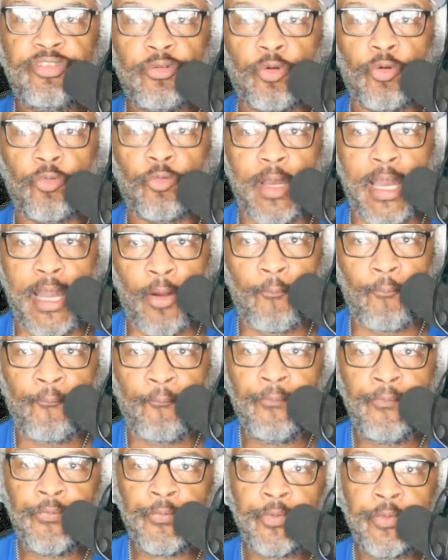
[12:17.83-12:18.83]
route,
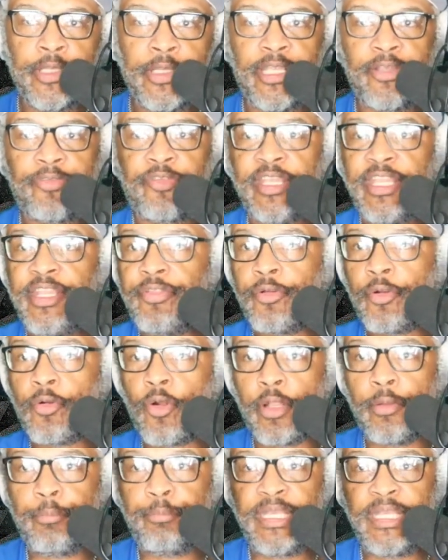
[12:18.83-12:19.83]
it's either
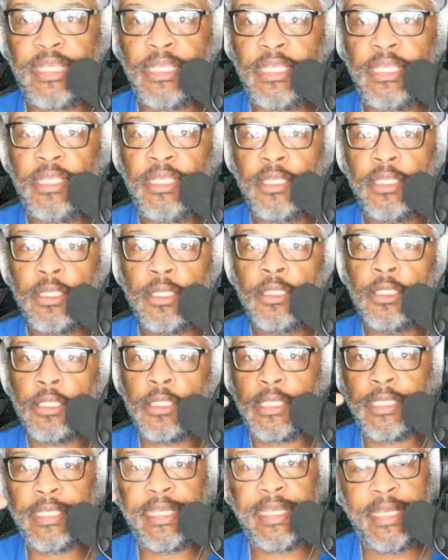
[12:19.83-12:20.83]
going to be
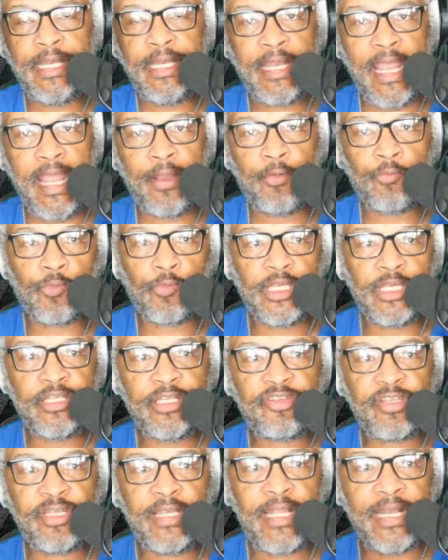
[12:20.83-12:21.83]
in that
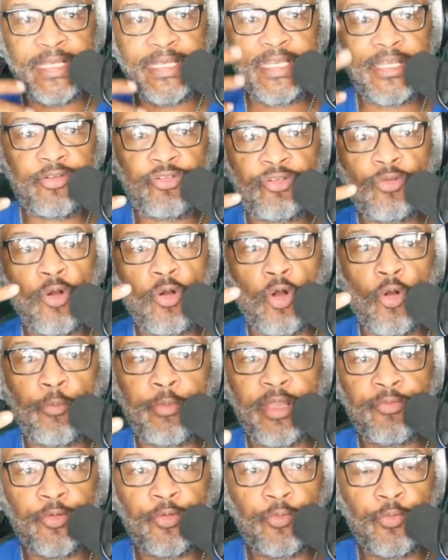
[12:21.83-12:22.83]
region that'll get you home
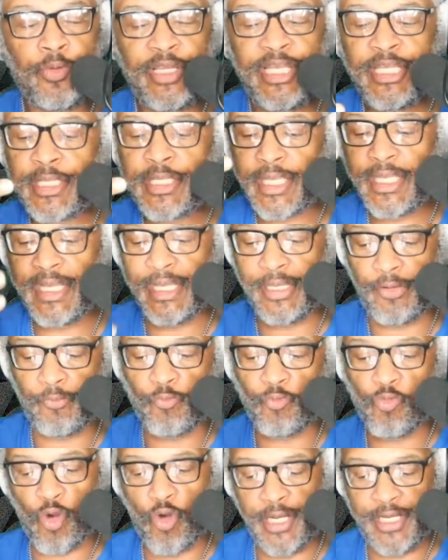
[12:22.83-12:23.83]
every week
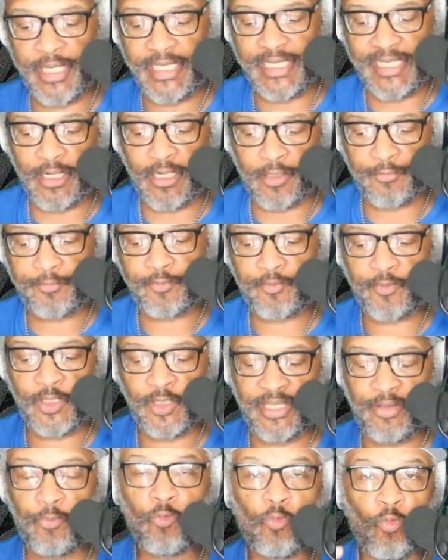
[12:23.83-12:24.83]
in one
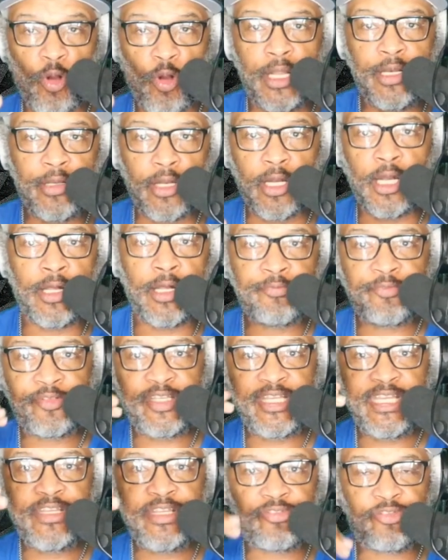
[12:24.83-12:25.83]
of
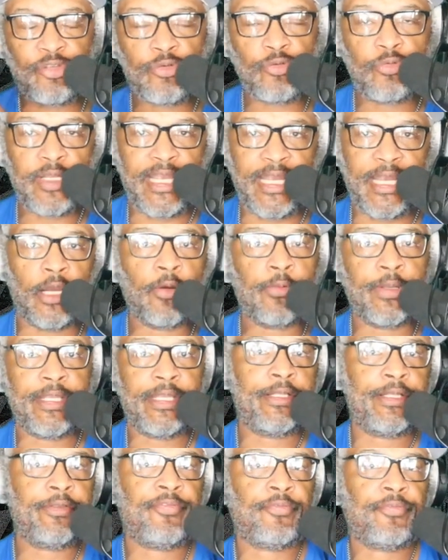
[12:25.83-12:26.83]
these two
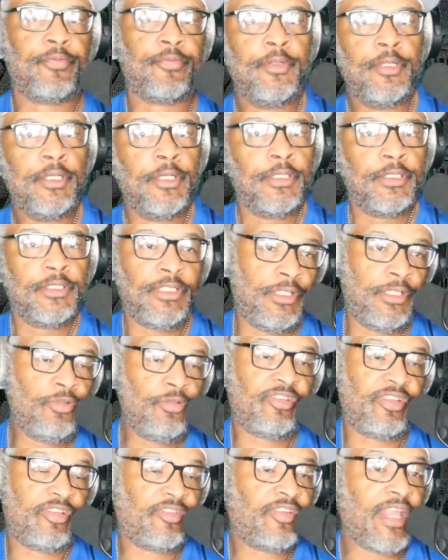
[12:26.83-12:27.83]
areas. You
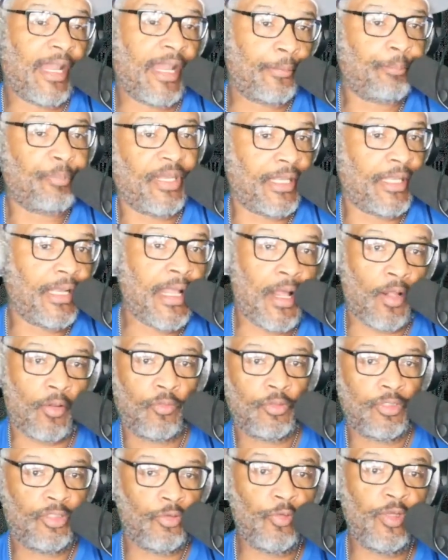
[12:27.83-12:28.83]
just got to pick it
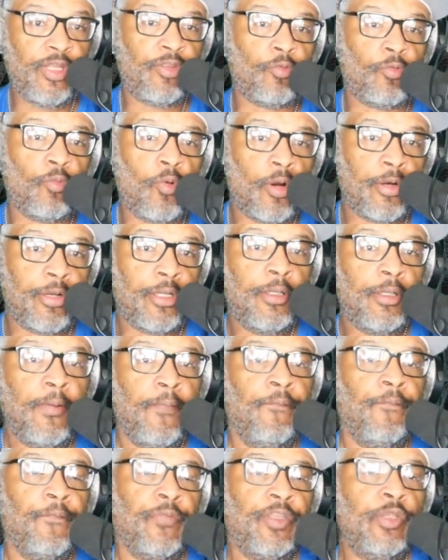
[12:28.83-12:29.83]
out. You either want
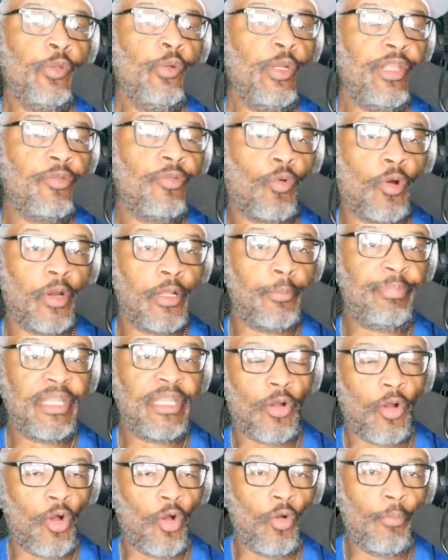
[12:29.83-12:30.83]
to be
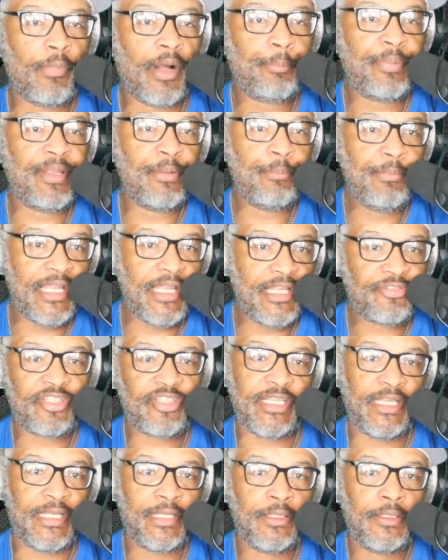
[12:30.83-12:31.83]
home up in
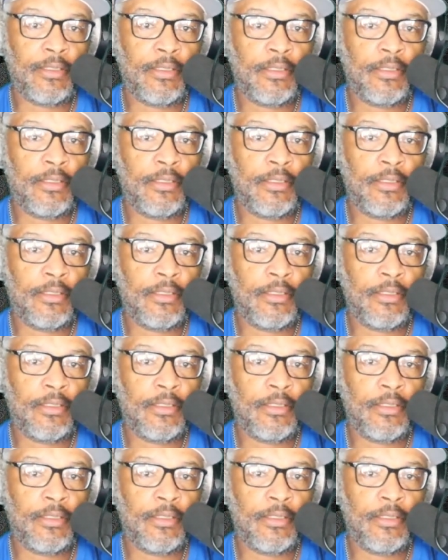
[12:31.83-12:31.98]
Michigan,